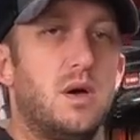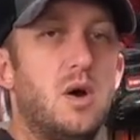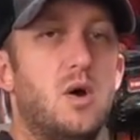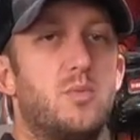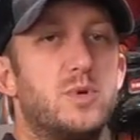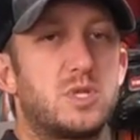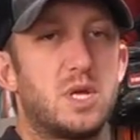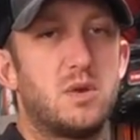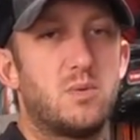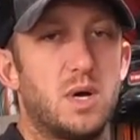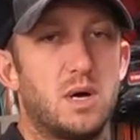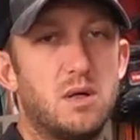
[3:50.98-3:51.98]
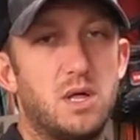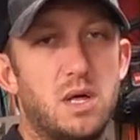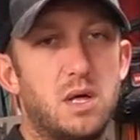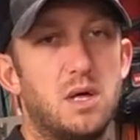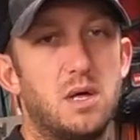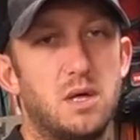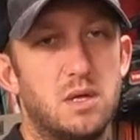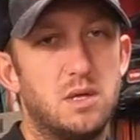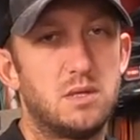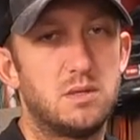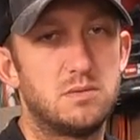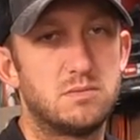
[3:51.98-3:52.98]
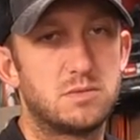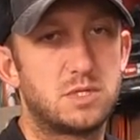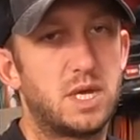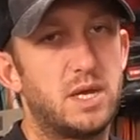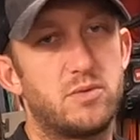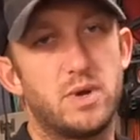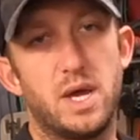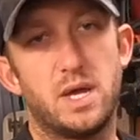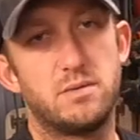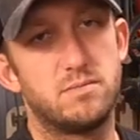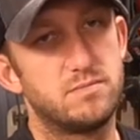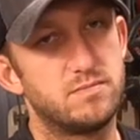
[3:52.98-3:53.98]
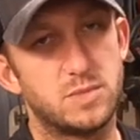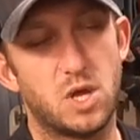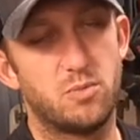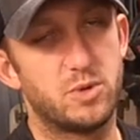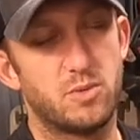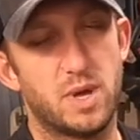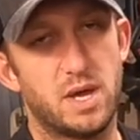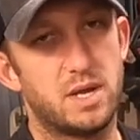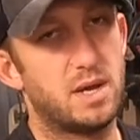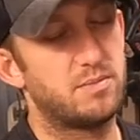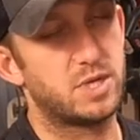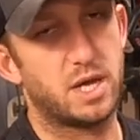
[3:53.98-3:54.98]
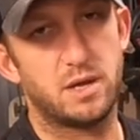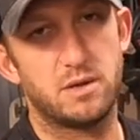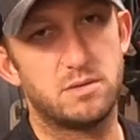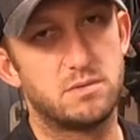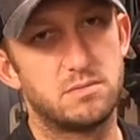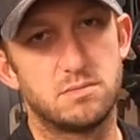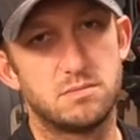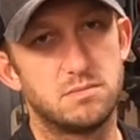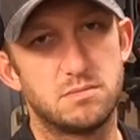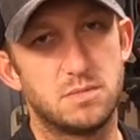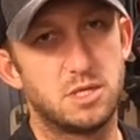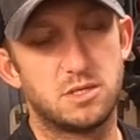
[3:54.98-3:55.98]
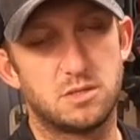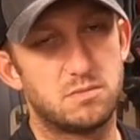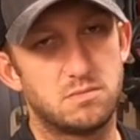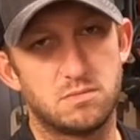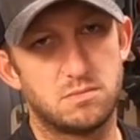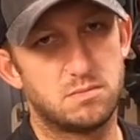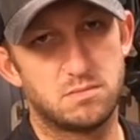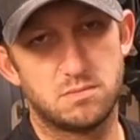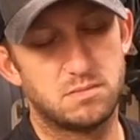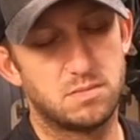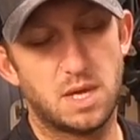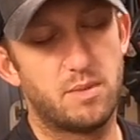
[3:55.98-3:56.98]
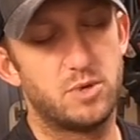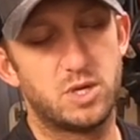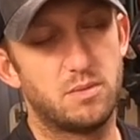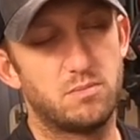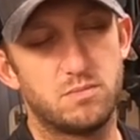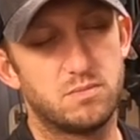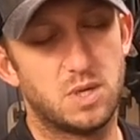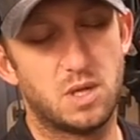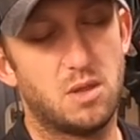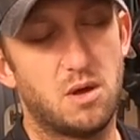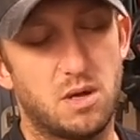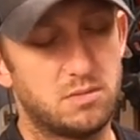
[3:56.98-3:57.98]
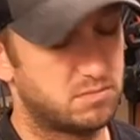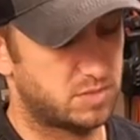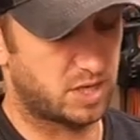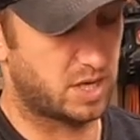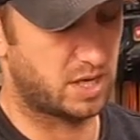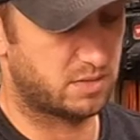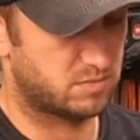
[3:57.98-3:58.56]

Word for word: hope you're staying well staying rad. I hope you're rad. I'm tired. It's I've been up a lot today,